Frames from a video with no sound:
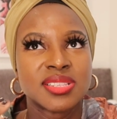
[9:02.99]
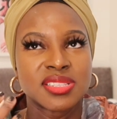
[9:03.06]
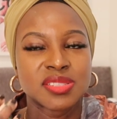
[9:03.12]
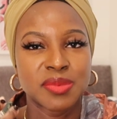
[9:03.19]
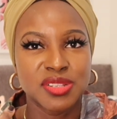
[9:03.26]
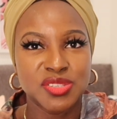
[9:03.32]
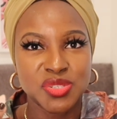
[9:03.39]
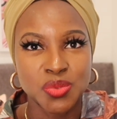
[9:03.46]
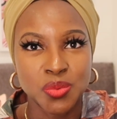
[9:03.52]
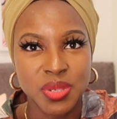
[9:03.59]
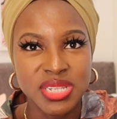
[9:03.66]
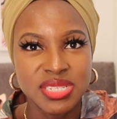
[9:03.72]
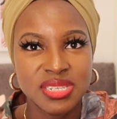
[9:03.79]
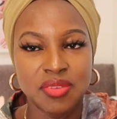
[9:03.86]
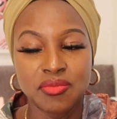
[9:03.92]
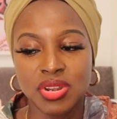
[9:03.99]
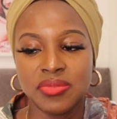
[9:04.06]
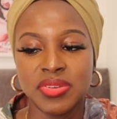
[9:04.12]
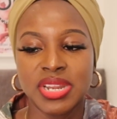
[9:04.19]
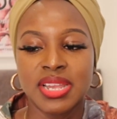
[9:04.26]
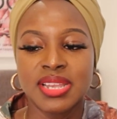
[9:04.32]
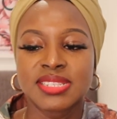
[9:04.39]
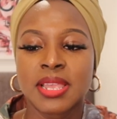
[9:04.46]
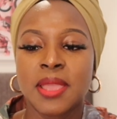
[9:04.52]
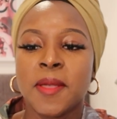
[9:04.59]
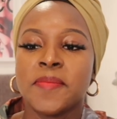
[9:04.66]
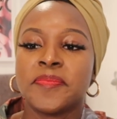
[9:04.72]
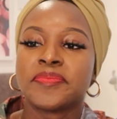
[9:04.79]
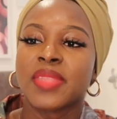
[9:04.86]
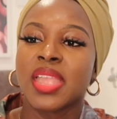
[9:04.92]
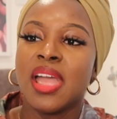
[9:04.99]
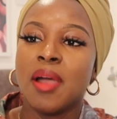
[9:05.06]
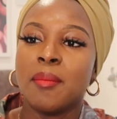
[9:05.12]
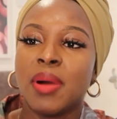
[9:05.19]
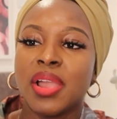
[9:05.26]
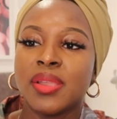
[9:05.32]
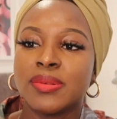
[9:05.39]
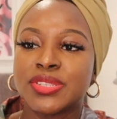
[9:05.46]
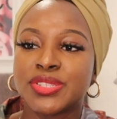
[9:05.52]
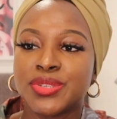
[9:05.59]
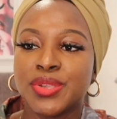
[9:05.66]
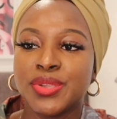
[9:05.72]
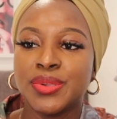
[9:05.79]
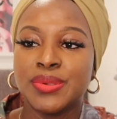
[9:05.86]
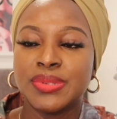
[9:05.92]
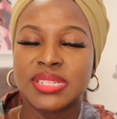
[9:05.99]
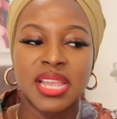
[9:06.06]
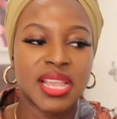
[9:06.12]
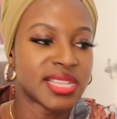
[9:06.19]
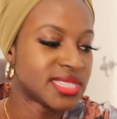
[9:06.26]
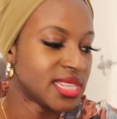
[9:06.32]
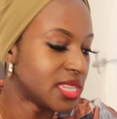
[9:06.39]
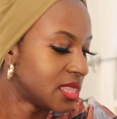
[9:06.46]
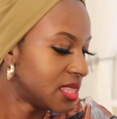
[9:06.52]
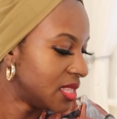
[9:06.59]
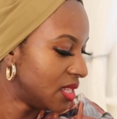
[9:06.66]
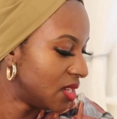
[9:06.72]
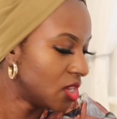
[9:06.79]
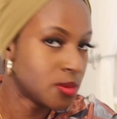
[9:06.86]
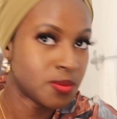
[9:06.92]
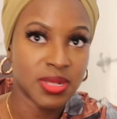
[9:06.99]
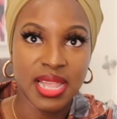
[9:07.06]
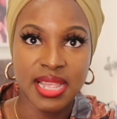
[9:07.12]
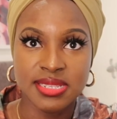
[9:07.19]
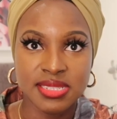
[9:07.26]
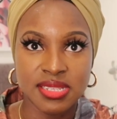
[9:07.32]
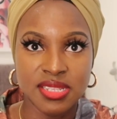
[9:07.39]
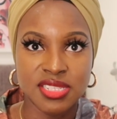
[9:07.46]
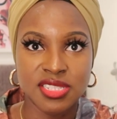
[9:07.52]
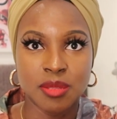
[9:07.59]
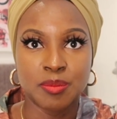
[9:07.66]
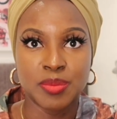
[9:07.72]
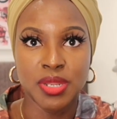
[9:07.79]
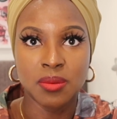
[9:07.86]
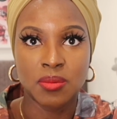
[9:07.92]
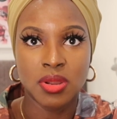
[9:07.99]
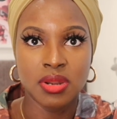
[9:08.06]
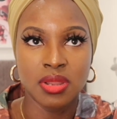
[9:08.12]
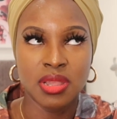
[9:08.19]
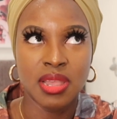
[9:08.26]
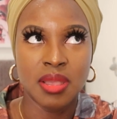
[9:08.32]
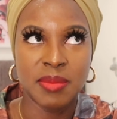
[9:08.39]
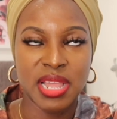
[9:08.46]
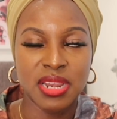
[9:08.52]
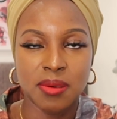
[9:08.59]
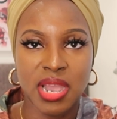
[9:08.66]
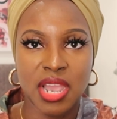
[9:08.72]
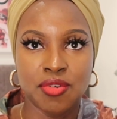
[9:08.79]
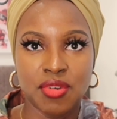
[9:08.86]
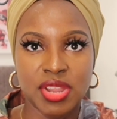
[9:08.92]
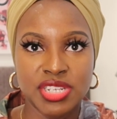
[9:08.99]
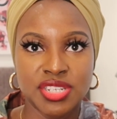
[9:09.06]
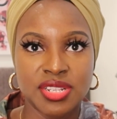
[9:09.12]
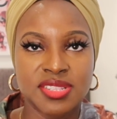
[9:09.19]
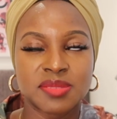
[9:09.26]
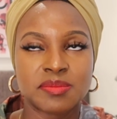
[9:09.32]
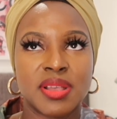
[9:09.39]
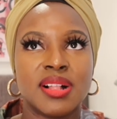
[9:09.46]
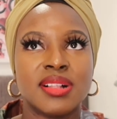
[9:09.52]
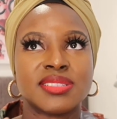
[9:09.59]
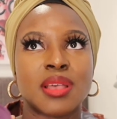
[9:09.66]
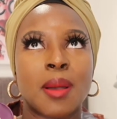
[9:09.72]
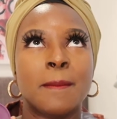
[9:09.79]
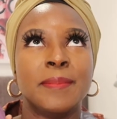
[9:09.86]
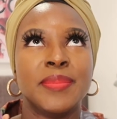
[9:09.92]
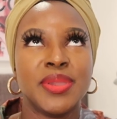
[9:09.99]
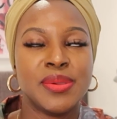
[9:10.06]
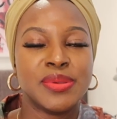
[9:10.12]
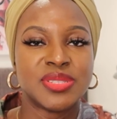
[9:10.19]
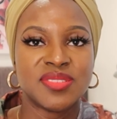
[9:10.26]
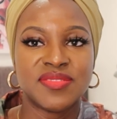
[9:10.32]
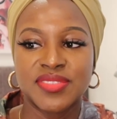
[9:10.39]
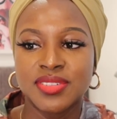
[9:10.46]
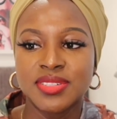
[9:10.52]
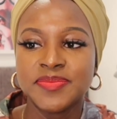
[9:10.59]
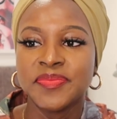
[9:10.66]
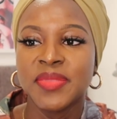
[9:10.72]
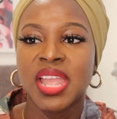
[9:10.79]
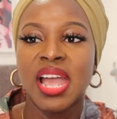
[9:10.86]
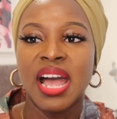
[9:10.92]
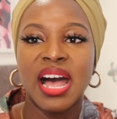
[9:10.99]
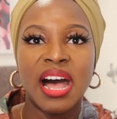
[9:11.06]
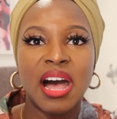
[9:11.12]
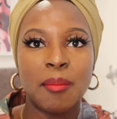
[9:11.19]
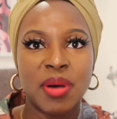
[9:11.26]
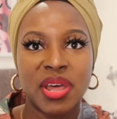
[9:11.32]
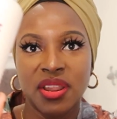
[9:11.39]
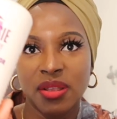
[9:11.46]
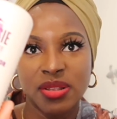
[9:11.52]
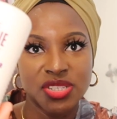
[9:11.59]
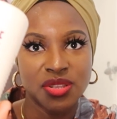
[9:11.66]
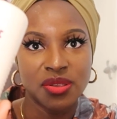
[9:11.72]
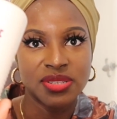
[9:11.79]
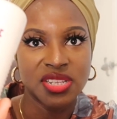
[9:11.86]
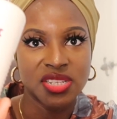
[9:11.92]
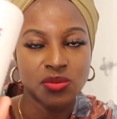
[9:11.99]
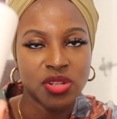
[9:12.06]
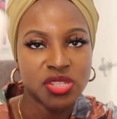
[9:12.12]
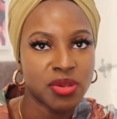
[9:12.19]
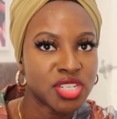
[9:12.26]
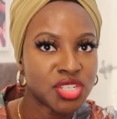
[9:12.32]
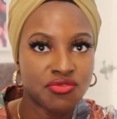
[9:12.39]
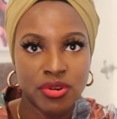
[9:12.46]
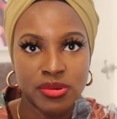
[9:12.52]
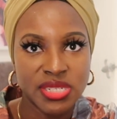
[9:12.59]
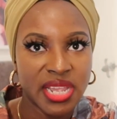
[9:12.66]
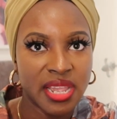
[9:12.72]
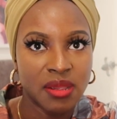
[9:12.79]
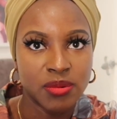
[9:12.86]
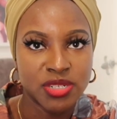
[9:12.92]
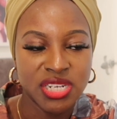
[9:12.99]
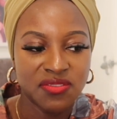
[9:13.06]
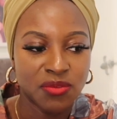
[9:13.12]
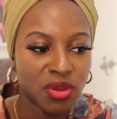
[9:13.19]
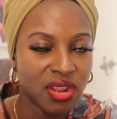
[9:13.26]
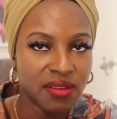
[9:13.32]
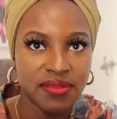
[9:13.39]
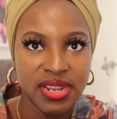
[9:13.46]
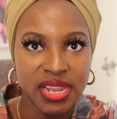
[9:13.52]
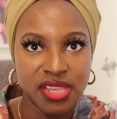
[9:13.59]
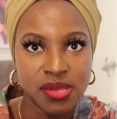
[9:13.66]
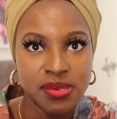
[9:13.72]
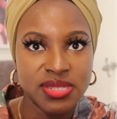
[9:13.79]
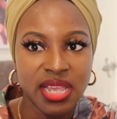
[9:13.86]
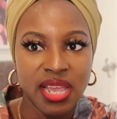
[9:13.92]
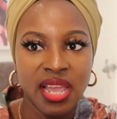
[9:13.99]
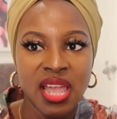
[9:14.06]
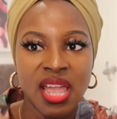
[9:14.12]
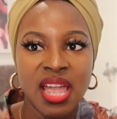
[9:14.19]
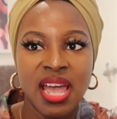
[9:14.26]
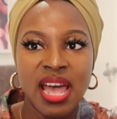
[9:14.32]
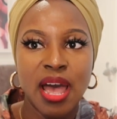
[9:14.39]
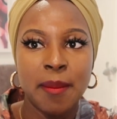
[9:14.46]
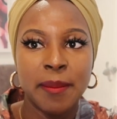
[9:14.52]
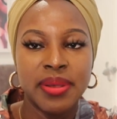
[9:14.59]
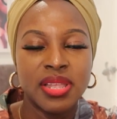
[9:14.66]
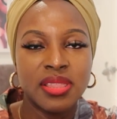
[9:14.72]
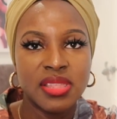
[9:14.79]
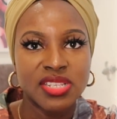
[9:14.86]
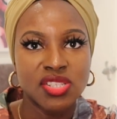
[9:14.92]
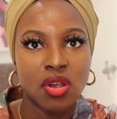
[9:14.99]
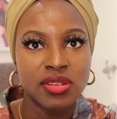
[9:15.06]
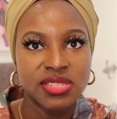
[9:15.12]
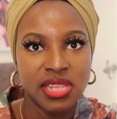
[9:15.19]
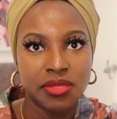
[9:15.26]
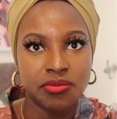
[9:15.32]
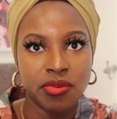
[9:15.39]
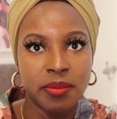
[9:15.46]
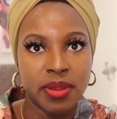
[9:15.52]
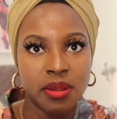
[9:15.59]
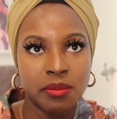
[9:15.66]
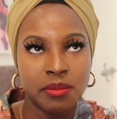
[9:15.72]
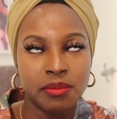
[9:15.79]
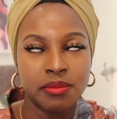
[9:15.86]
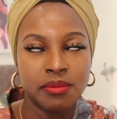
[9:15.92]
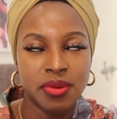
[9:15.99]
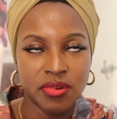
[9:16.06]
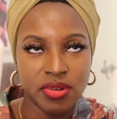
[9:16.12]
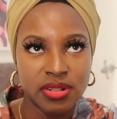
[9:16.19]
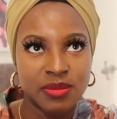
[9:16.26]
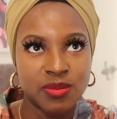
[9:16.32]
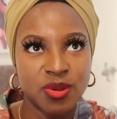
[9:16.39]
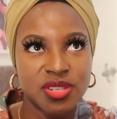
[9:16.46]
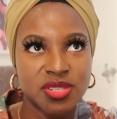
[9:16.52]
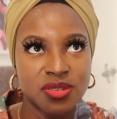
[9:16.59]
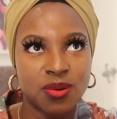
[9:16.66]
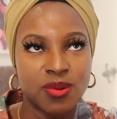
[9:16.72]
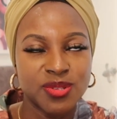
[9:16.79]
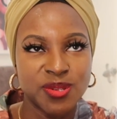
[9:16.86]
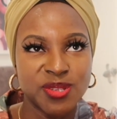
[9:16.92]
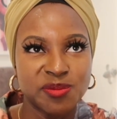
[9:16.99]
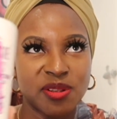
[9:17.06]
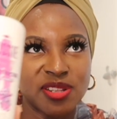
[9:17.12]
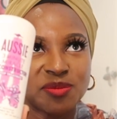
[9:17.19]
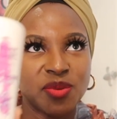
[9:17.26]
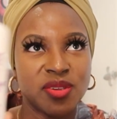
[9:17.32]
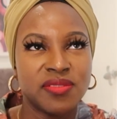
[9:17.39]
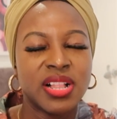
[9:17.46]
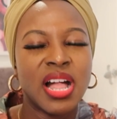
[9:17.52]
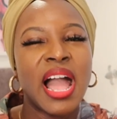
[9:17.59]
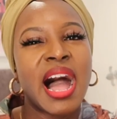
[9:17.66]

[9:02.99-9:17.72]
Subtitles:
It smells sweet, really nice. I also use, like I said, the herbal essence, the blue one, Hello Hydration, smells beautiful, and I also use this one, so I just rotate whichever one I feel like using. And this Aussie 3-minute Miracle Moist also smells beautiful.